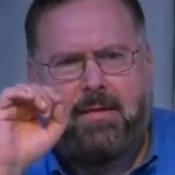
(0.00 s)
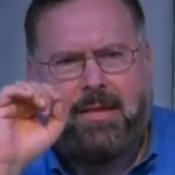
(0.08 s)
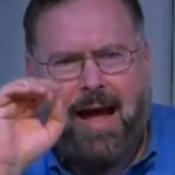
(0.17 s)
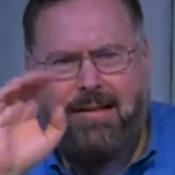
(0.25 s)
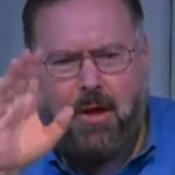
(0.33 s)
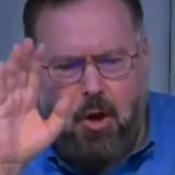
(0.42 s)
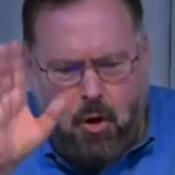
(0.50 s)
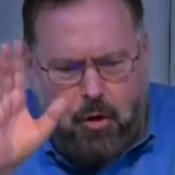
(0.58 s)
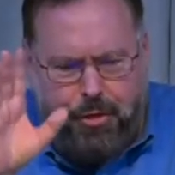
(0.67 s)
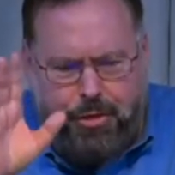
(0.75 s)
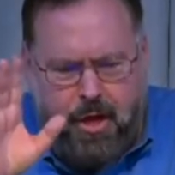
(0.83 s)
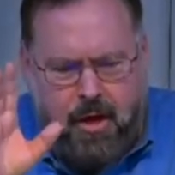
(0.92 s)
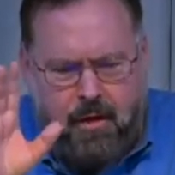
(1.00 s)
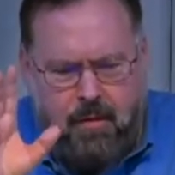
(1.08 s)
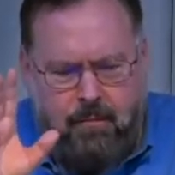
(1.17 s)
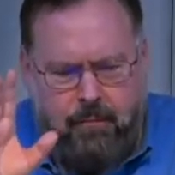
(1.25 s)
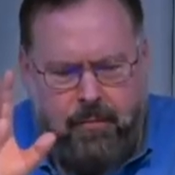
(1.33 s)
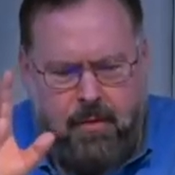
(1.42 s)
Not the whole
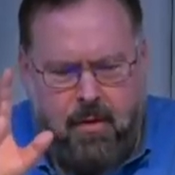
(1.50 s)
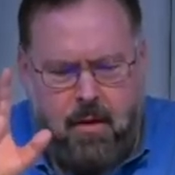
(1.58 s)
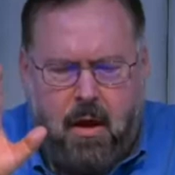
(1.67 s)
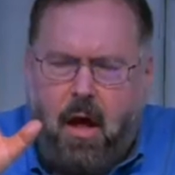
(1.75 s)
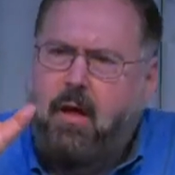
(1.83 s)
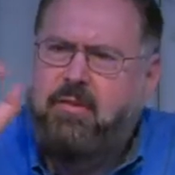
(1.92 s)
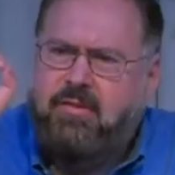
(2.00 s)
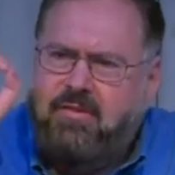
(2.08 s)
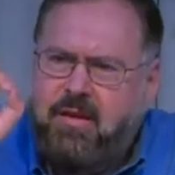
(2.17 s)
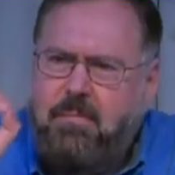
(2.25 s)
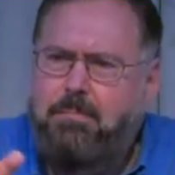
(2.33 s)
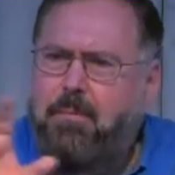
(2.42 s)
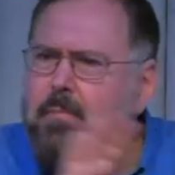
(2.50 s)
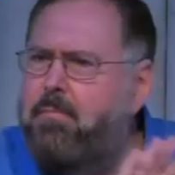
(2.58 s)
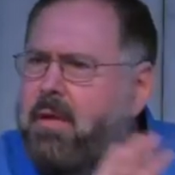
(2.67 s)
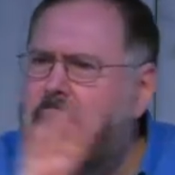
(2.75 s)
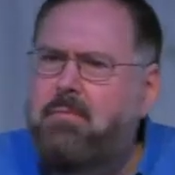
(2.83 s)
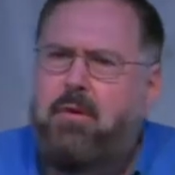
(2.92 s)
thing, a simple
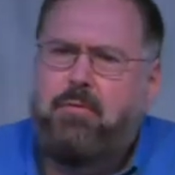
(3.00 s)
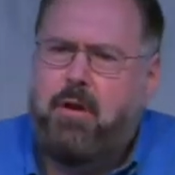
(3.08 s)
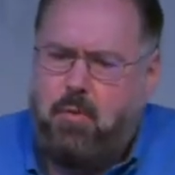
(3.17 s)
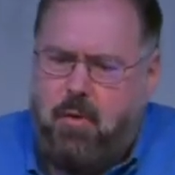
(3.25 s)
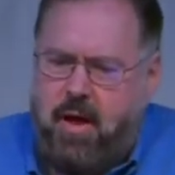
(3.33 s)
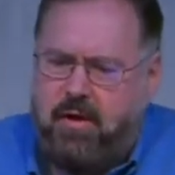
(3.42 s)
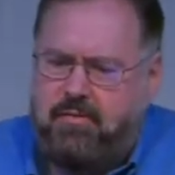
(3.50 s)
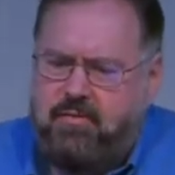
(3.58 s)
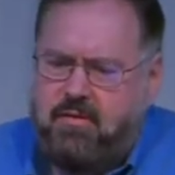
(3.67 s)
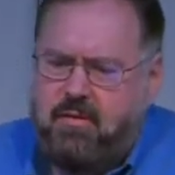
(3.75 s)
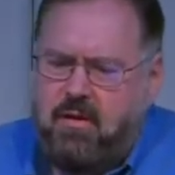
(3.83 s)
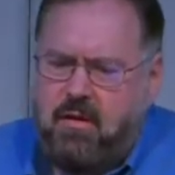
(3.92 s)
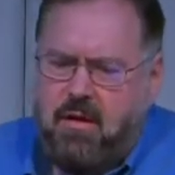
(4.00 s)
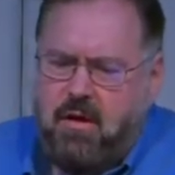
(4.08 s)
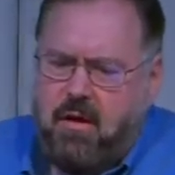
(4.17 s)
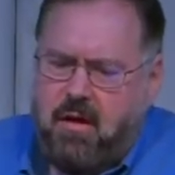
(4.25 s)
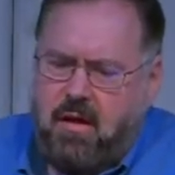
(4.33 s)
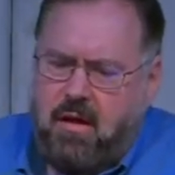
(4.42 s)
minimal request.
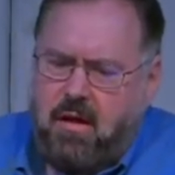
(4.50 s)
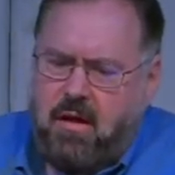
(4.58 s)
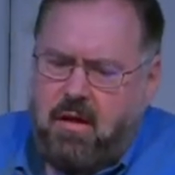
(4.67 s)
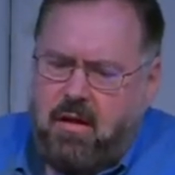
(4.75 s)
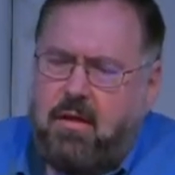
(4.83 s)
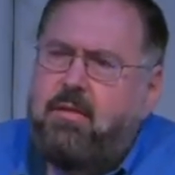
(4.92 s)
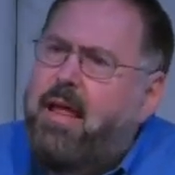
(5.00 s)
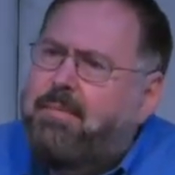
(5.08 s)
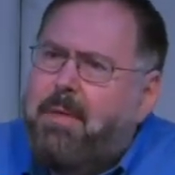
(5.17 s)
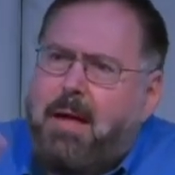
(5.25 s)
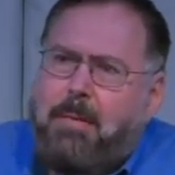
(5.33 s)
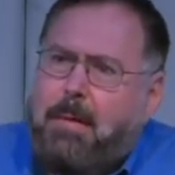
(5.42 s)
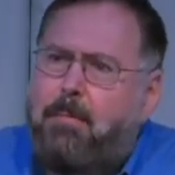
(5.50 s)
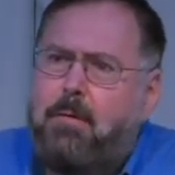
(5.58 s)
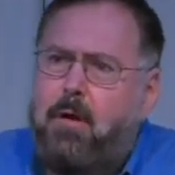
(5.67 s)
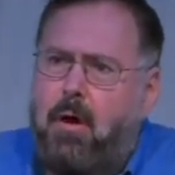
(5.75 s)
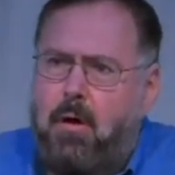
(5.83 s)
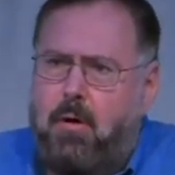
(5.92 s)
Let my
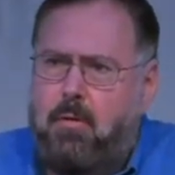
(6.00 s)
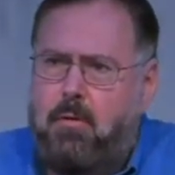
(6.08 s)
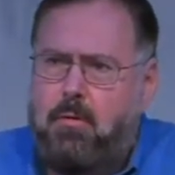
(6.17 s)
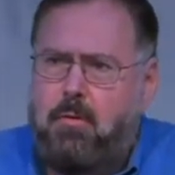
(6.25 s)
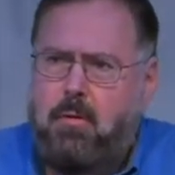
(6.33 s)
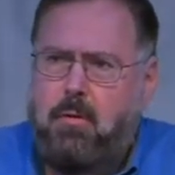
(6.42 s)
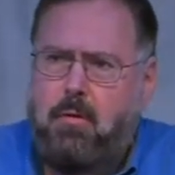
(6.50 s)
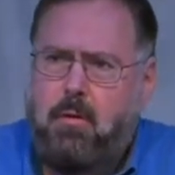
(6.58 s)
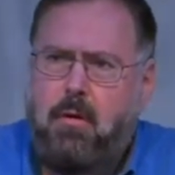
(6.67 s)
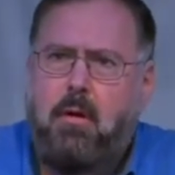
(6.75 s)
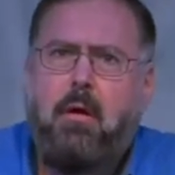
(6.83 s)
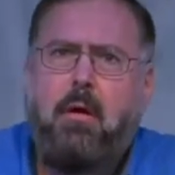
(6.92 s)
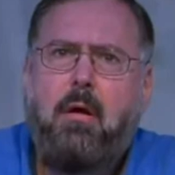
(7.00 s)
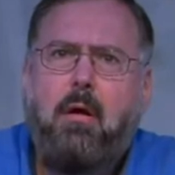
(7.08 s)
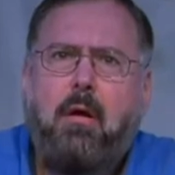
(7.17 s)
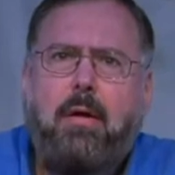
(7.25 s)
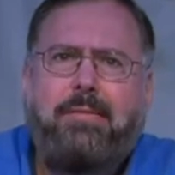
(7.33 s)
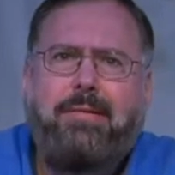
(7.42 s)
people go
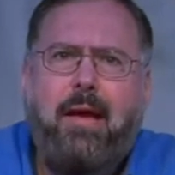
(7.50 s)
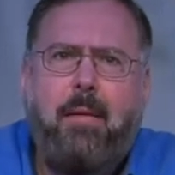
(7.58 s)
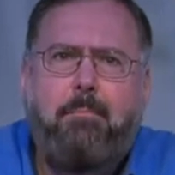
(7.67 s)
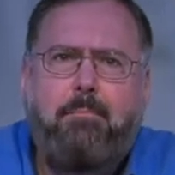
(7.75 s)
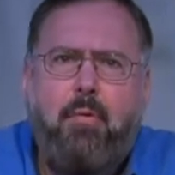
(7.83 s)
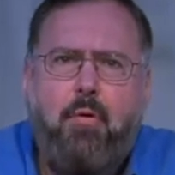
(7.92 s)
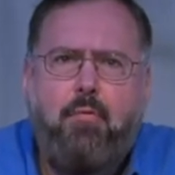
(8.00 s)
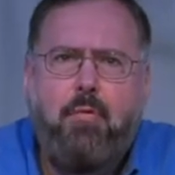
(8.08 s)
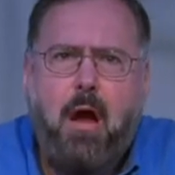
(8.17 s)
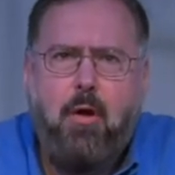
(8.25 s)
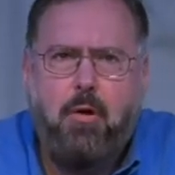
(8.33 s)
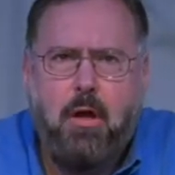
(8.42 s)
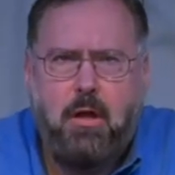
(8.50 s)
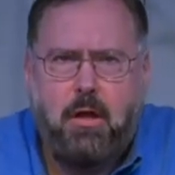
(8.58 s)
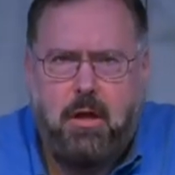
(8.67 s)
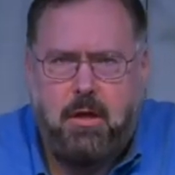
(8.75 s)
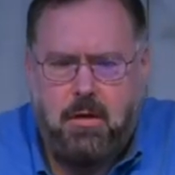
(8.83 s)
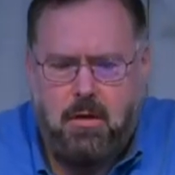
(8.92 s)

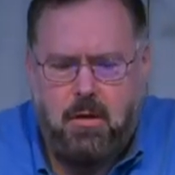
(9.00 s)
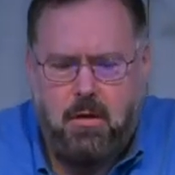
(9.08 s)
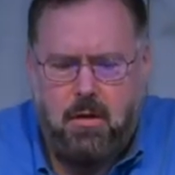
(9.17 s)
temporarily